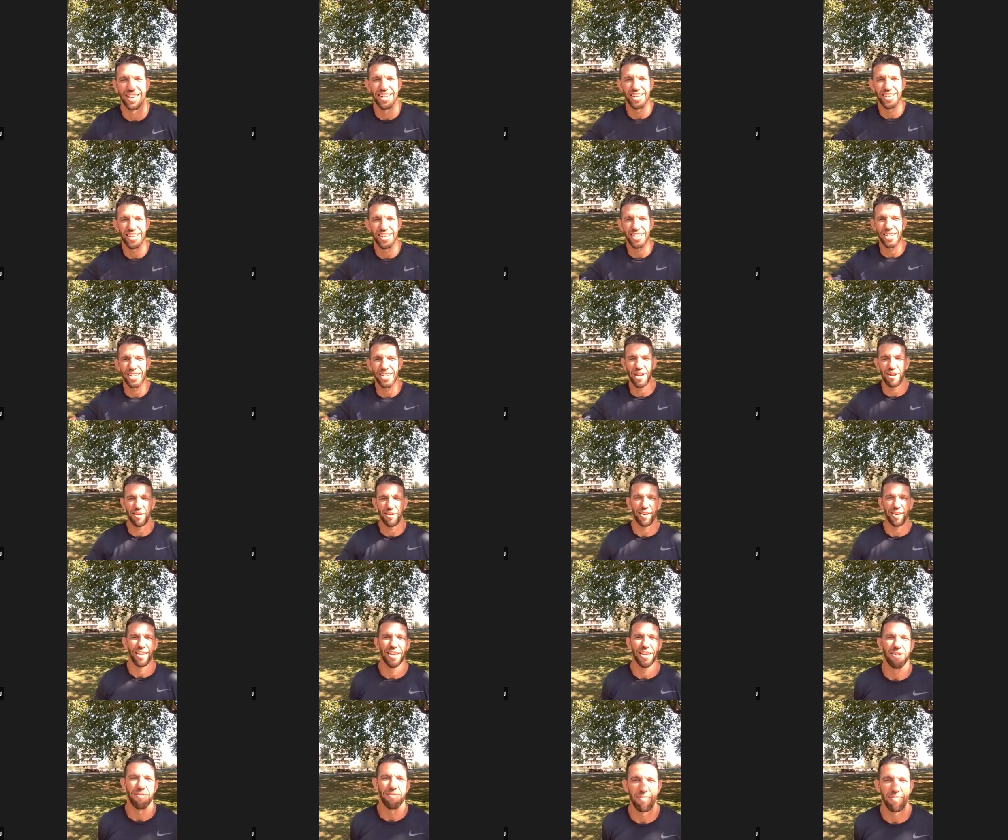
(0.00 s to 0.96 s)
you know,
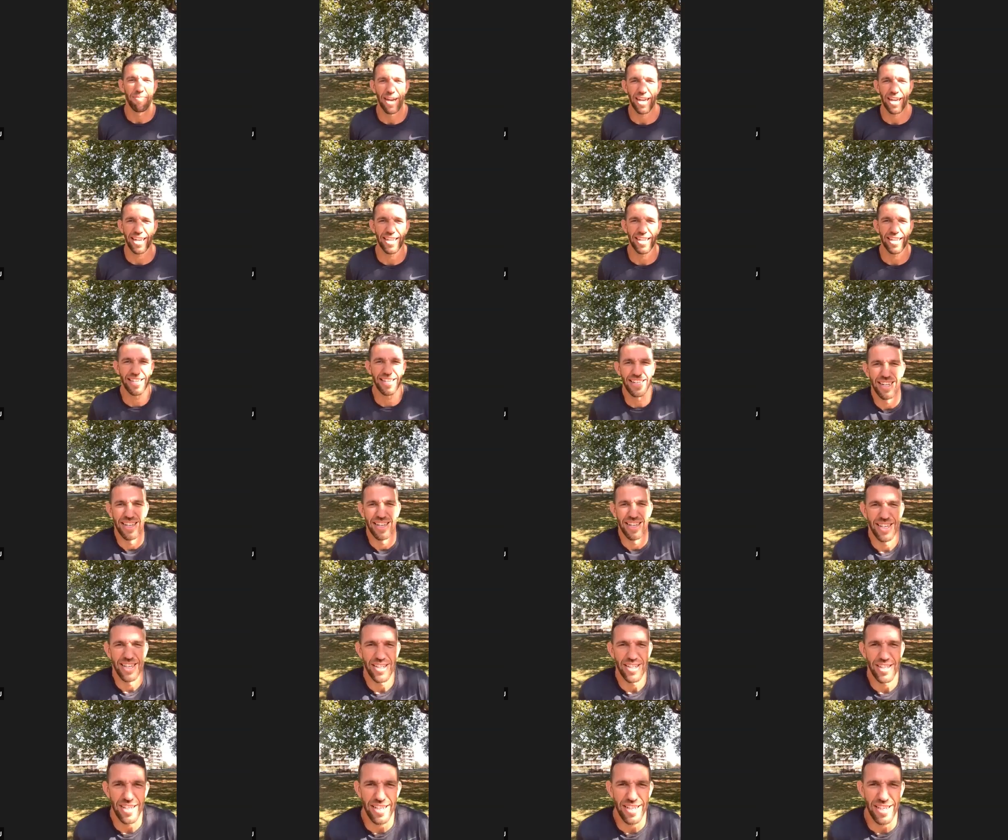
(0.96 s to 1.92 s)
making,
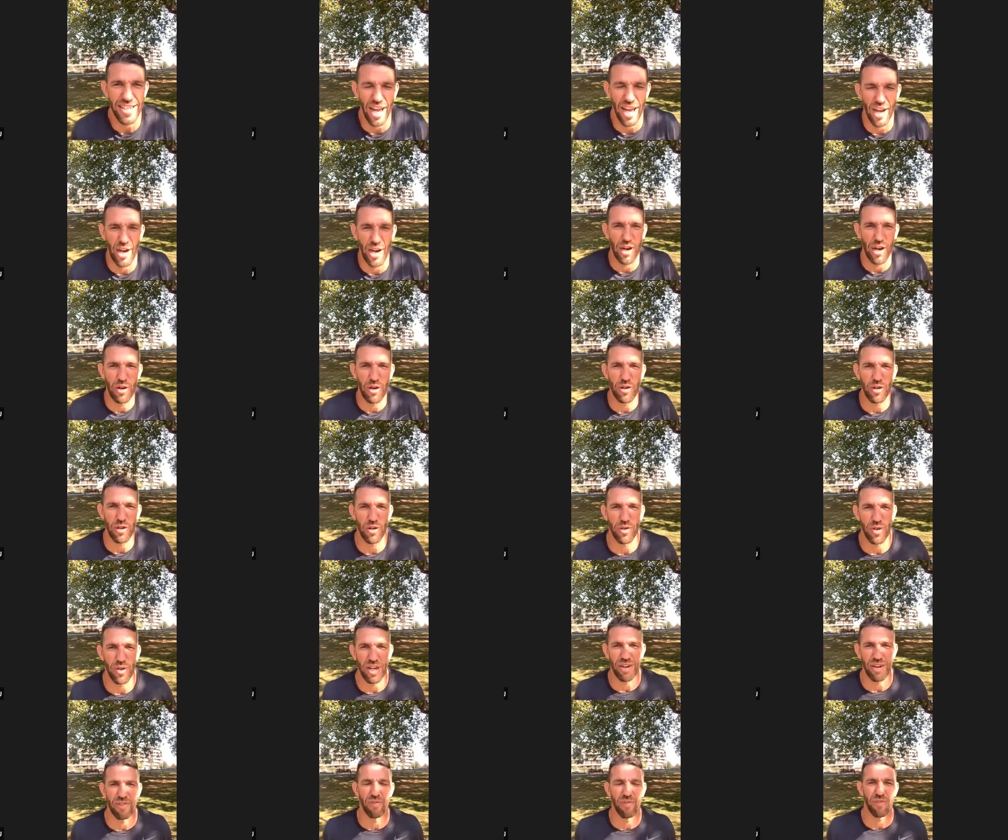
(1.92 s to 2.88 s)
you know, a good
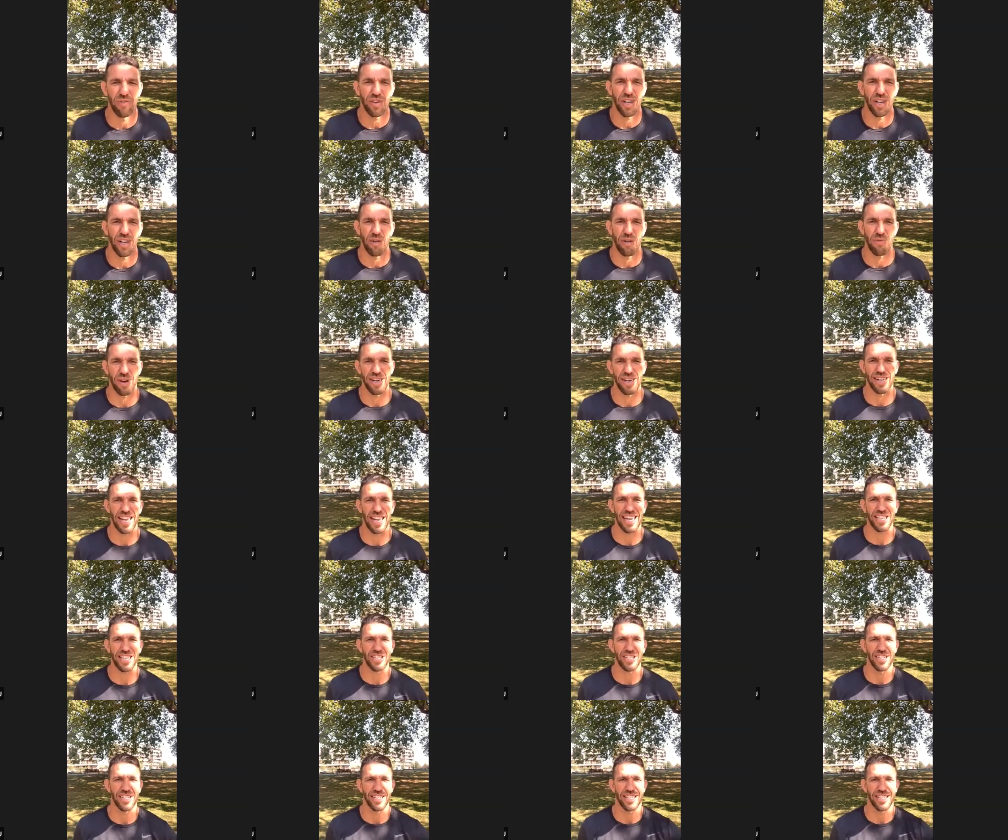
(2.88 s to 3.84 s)
career of, you know, running
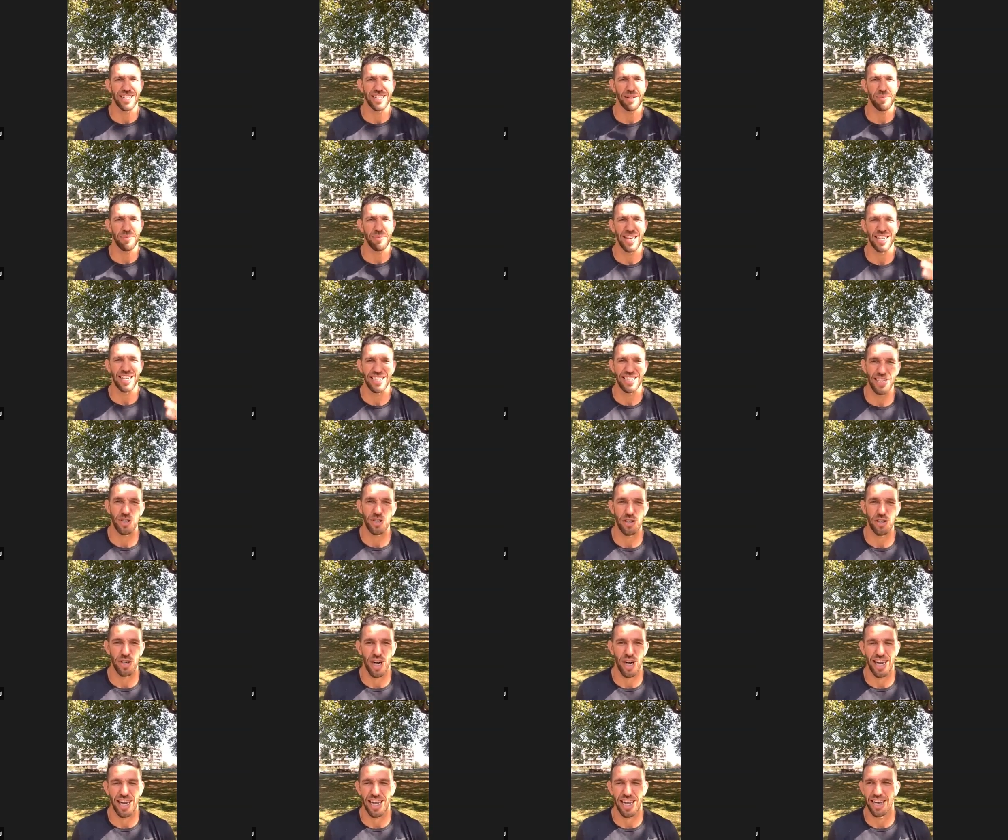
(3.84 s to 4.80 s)
lectures and seminars in
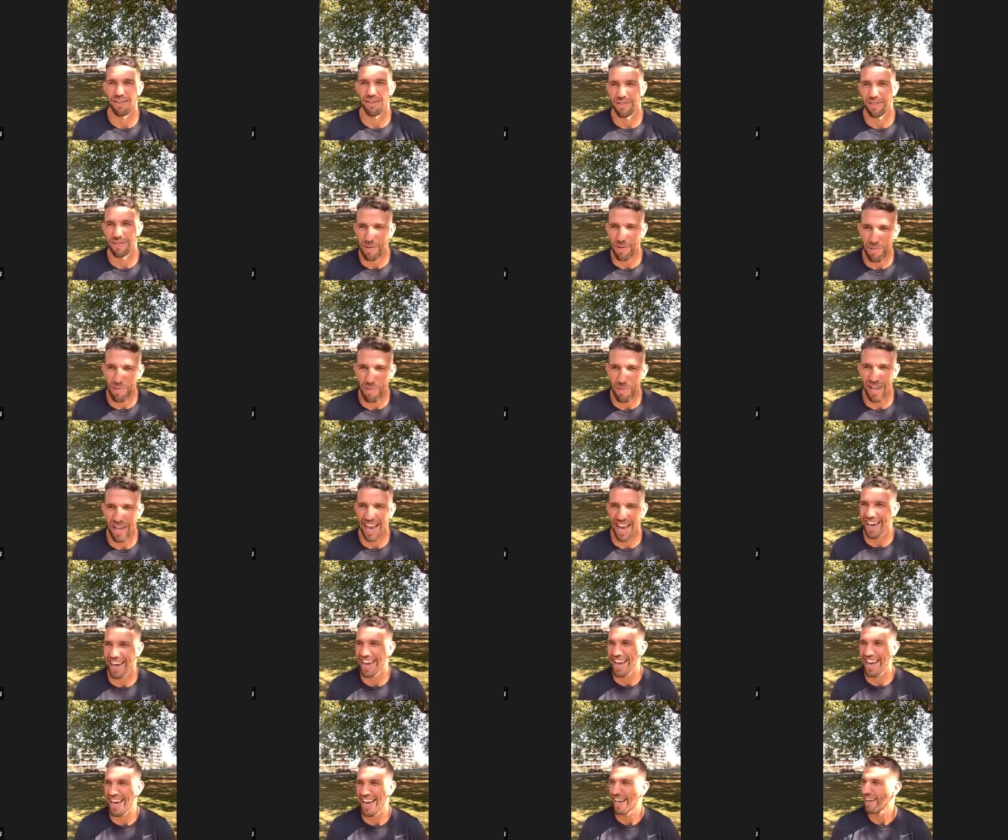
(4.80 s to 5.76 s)
Australia. They're probably
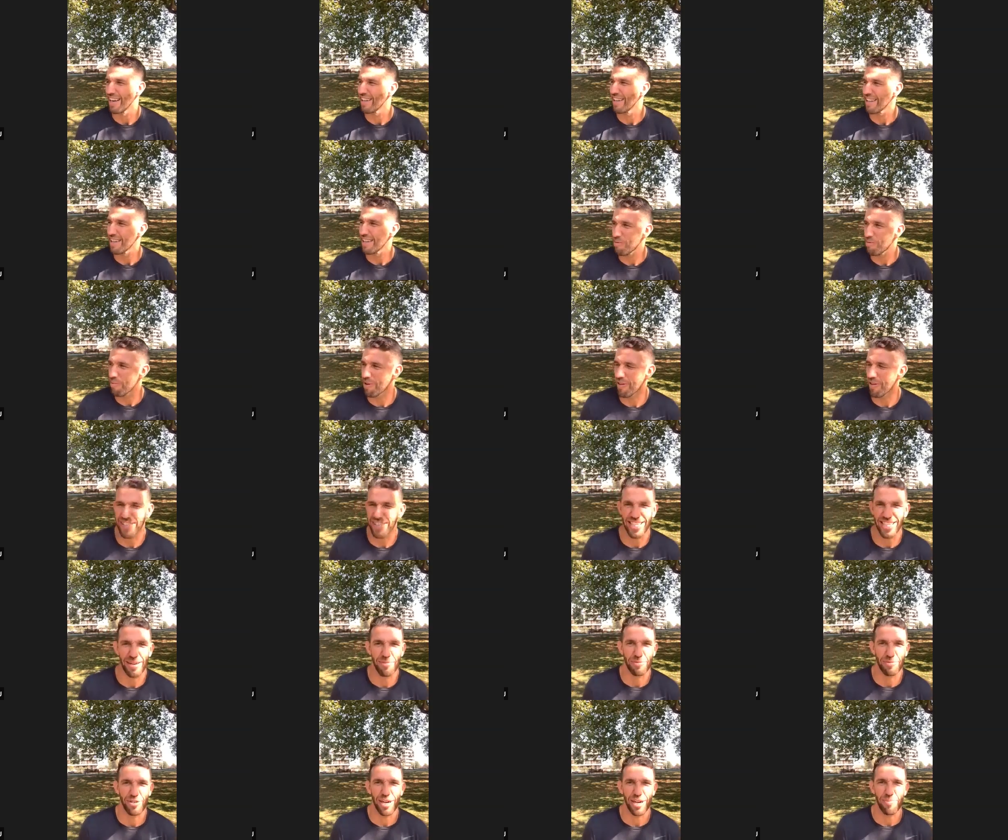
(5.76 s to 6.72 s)
hanging out. They're probably on the
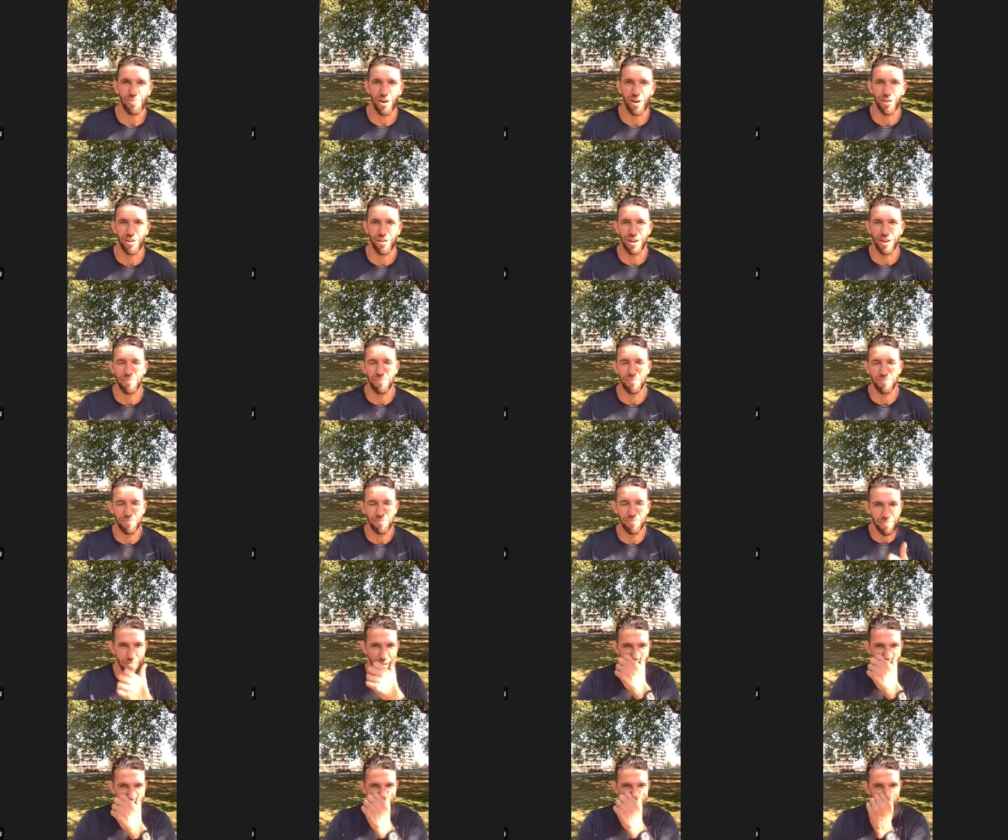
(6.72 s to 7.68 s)
same drug program.
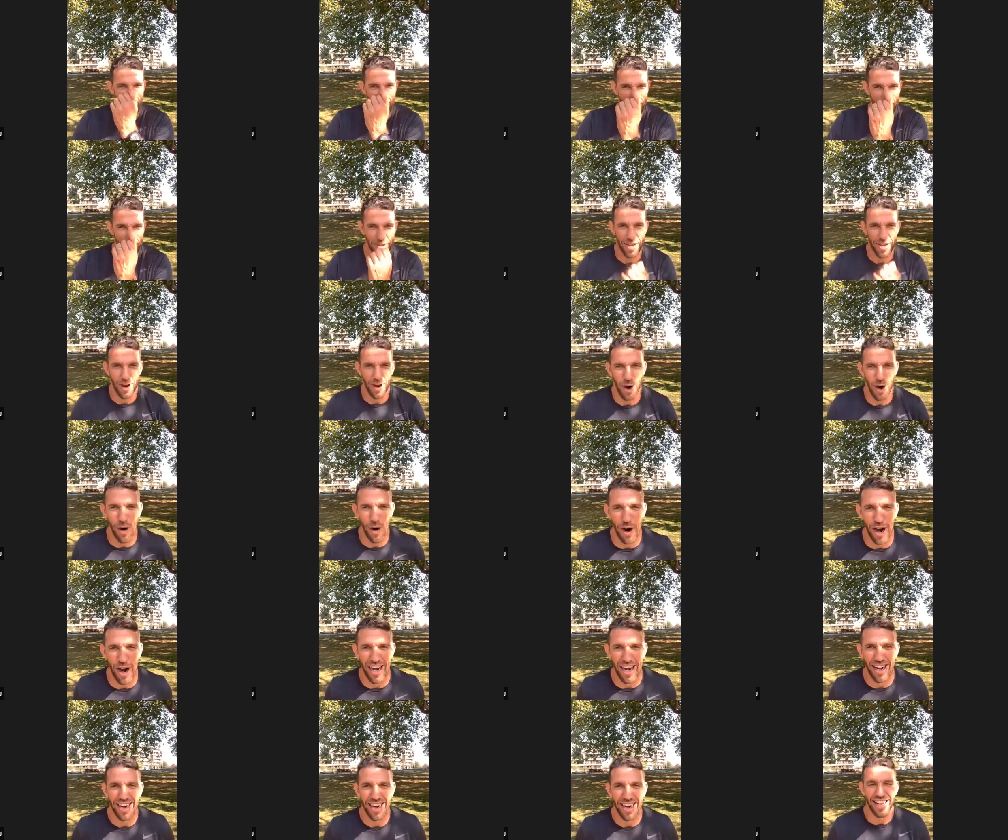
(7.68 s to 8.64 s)
Anyway, all right.